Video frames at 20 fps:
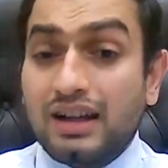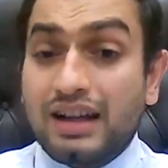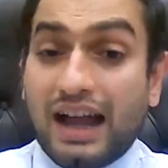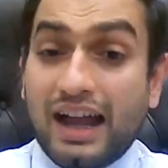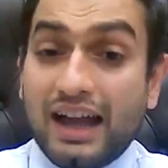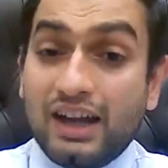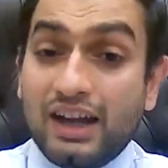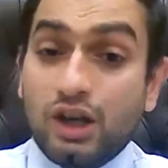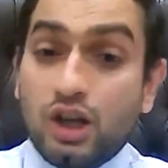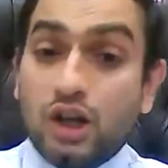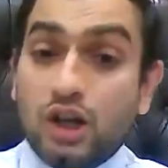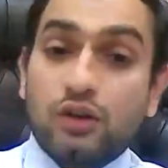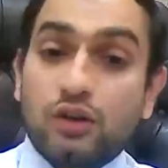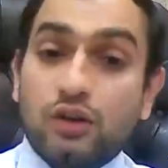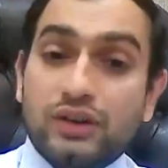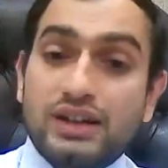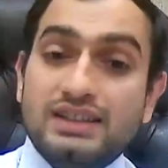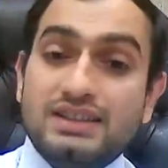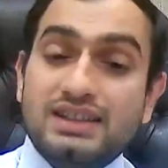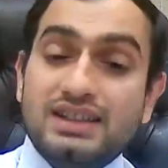kind of
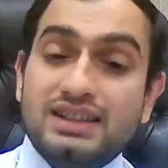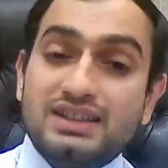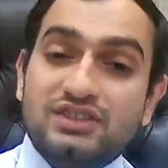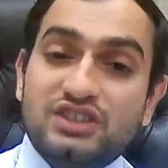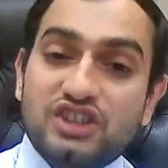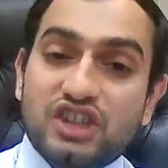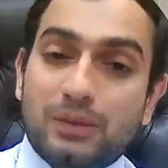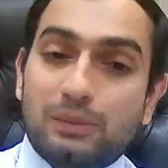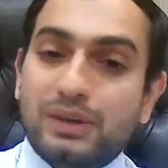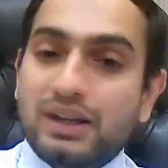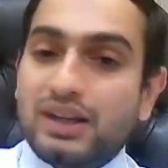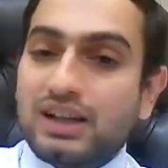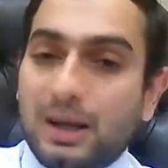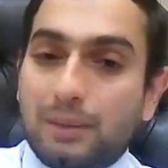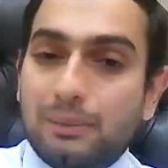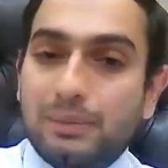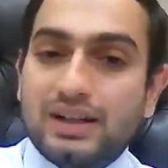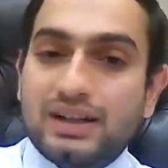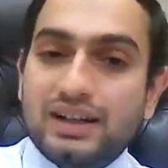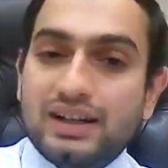offenses which are being
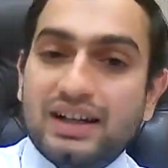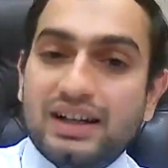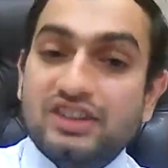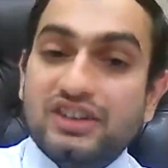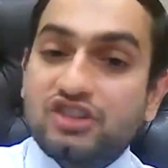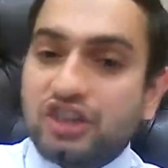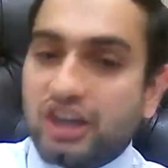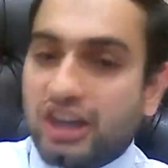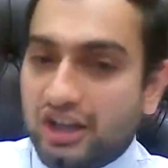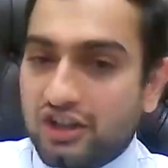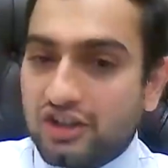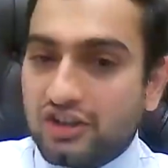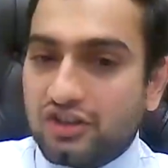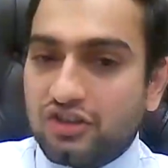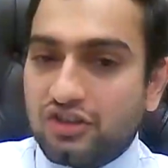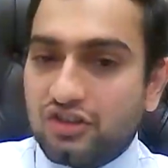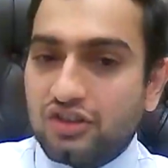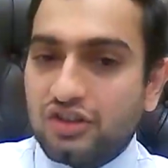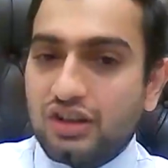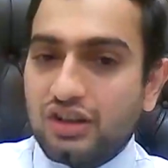committed
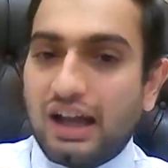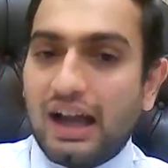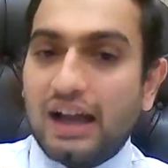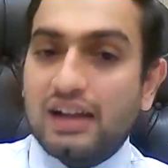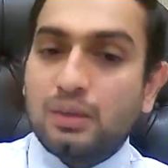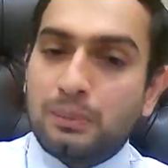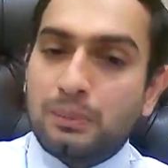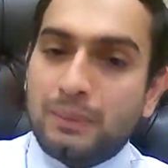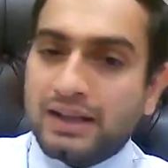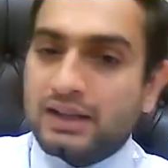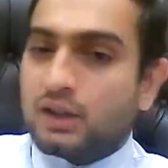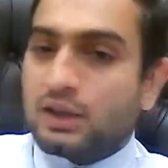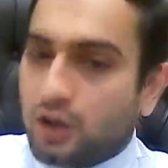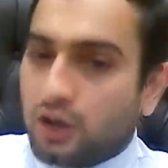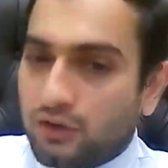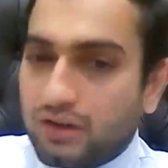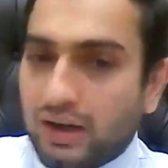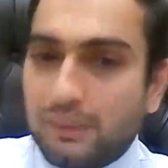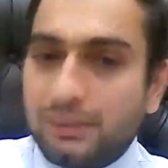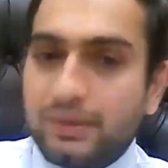change, and the method
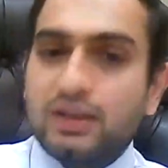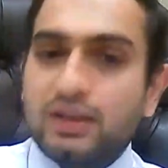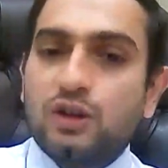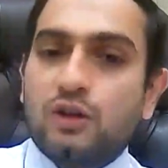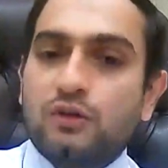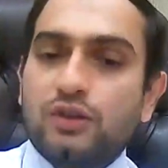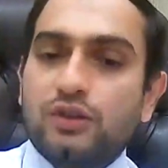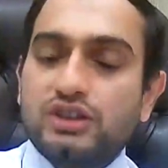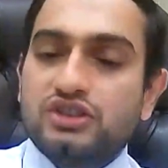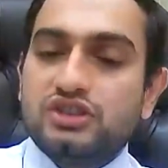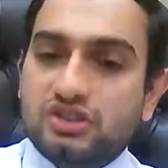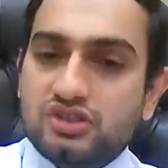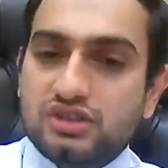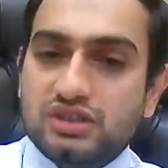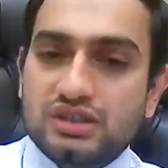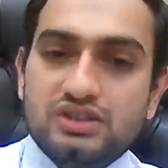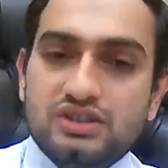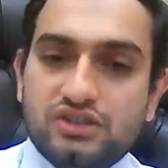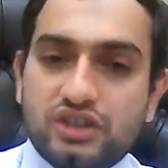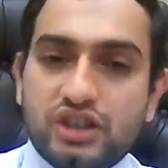of committing the
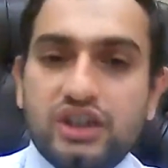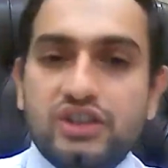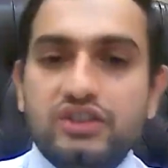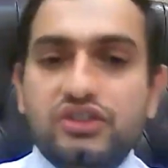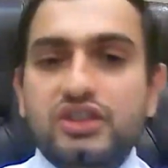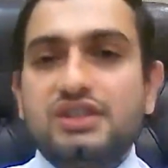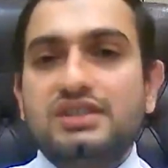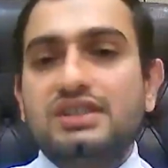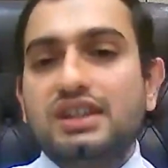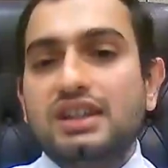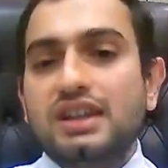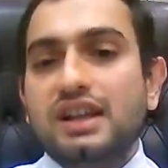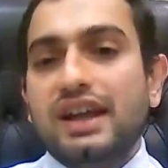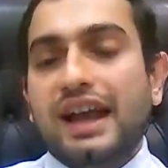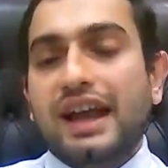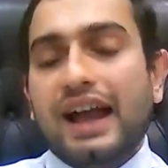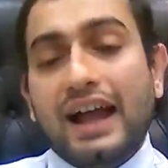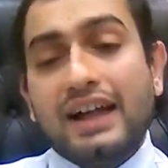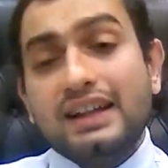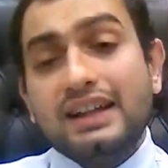offenses changes.
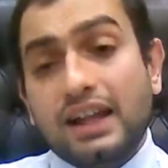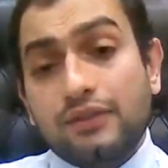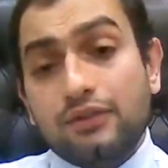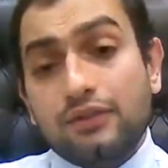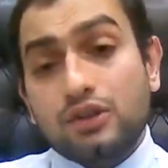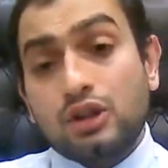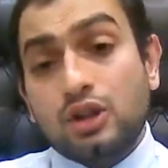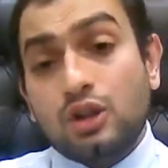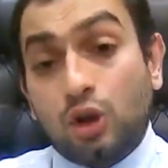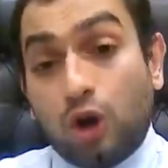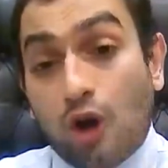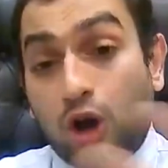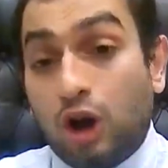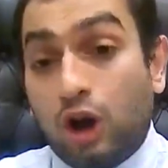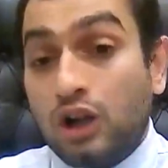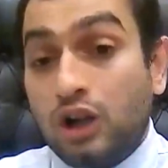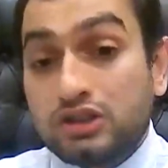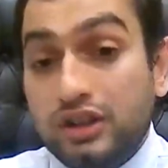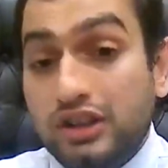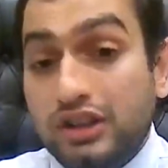And therefore, the law
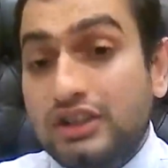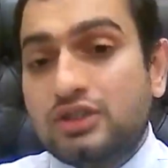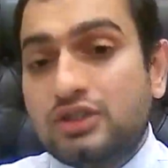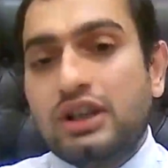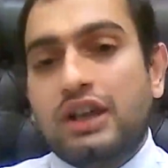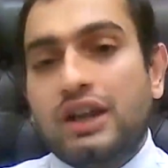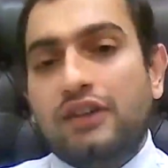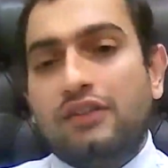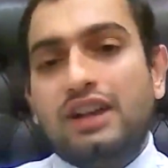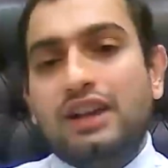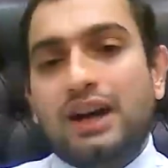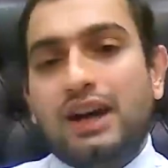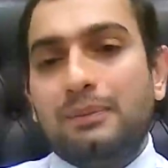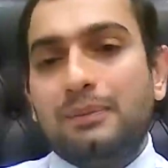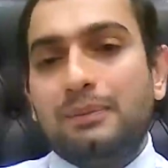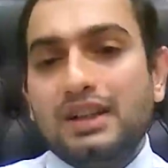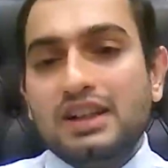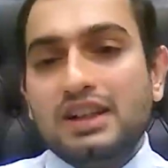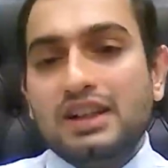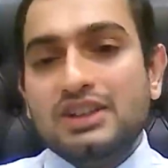also needs to
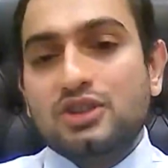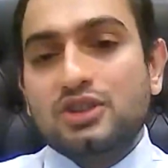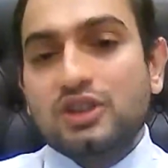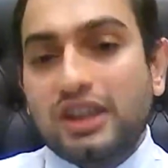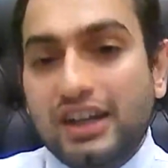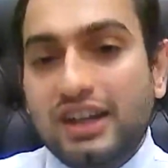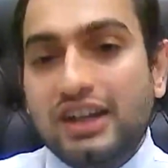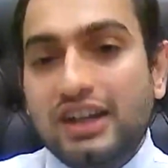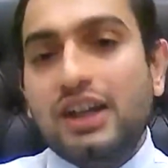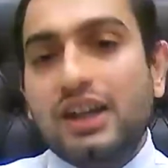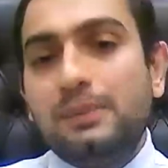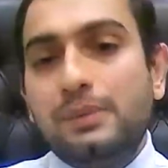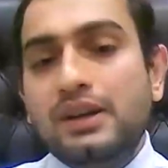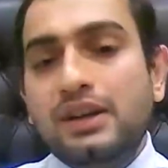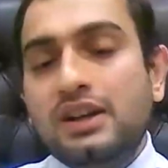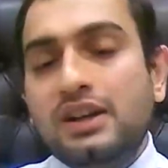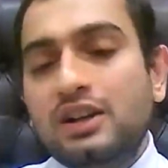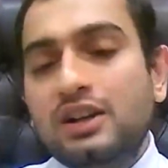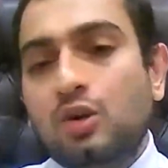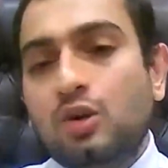develop. So the Indian
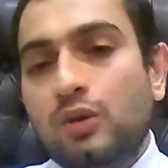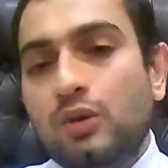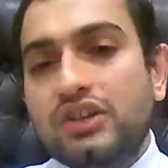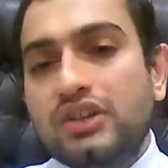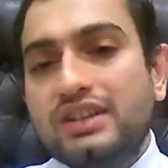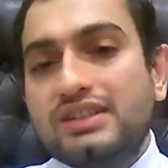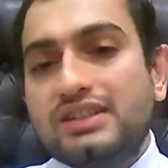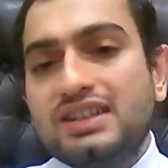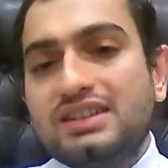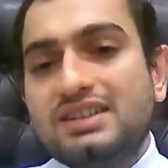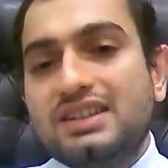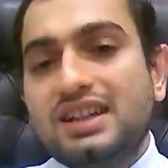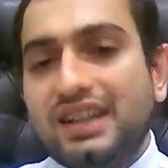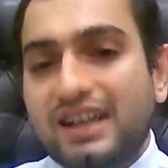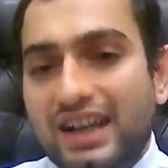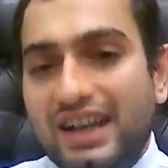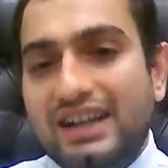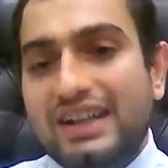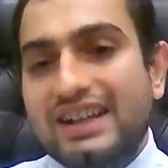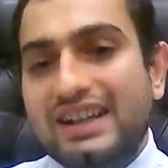Penal Code, which existed in
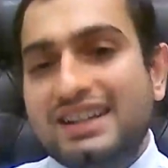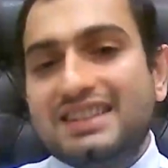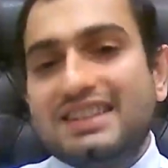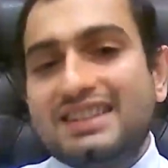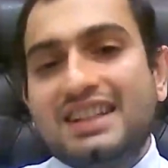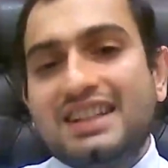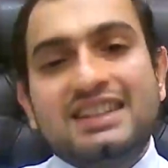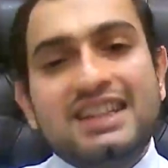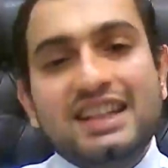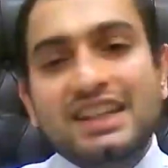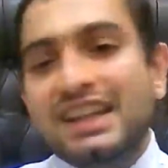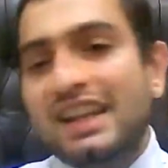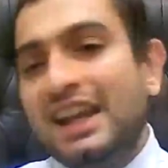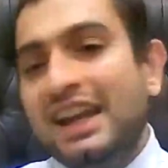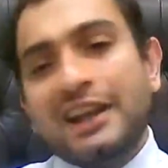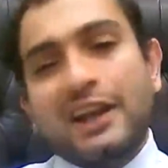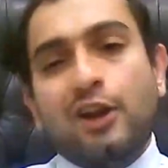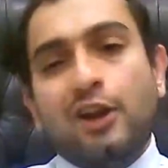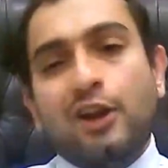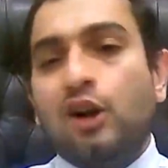1860,
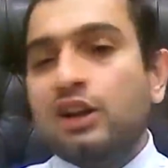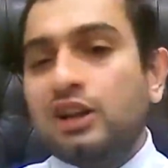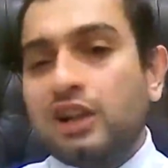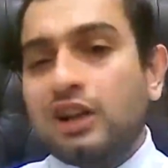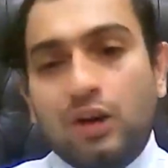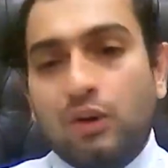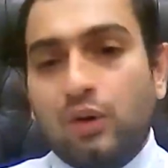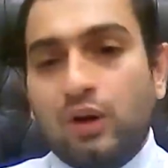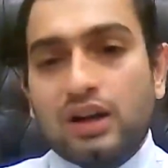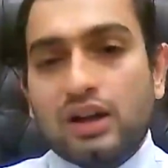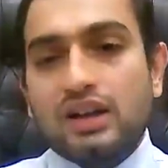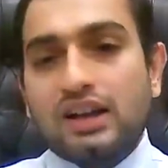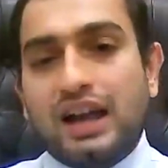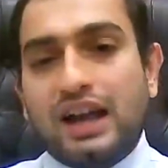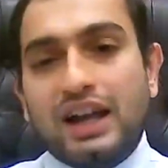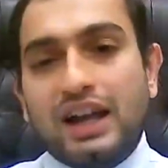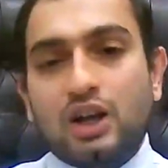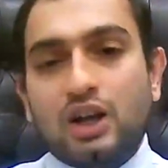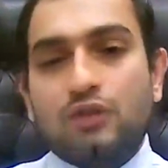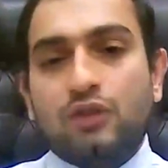cannot cover the
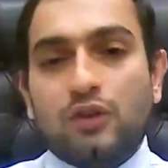kind of